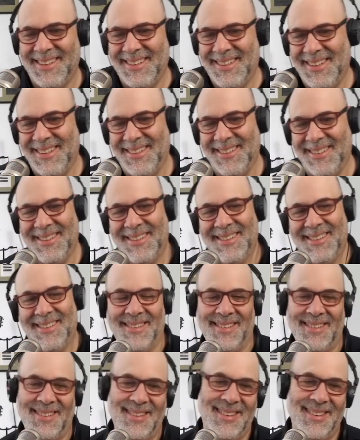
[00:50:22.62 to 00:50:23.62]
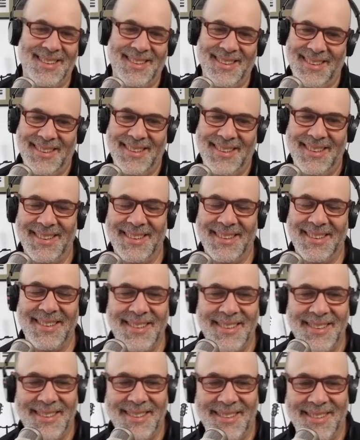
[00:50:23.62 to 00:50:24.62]

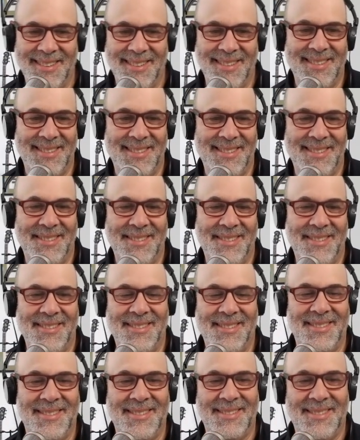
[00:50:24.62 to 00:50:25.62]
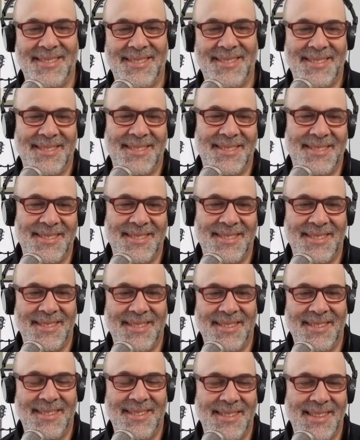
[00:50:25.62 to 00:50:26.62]

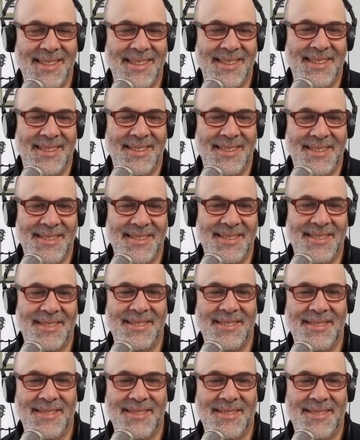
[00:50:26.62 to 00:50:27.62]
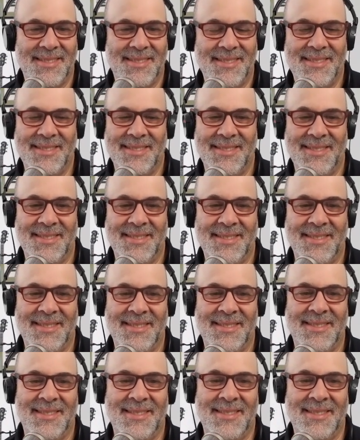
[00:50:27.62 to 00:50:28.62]

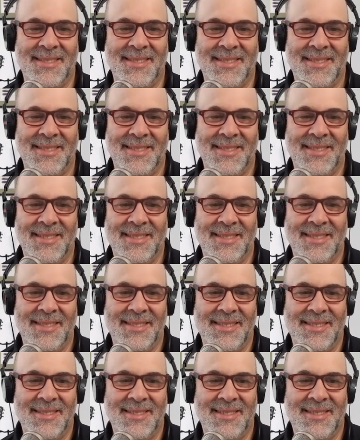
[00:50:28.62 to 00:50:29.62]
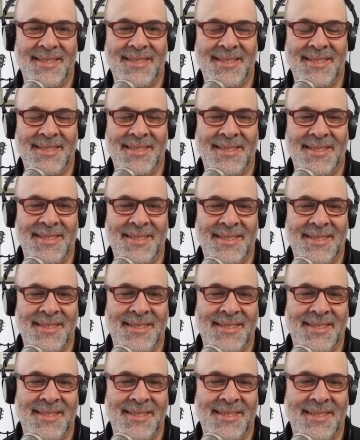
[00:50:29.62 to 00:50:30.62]
This person isn't speaking.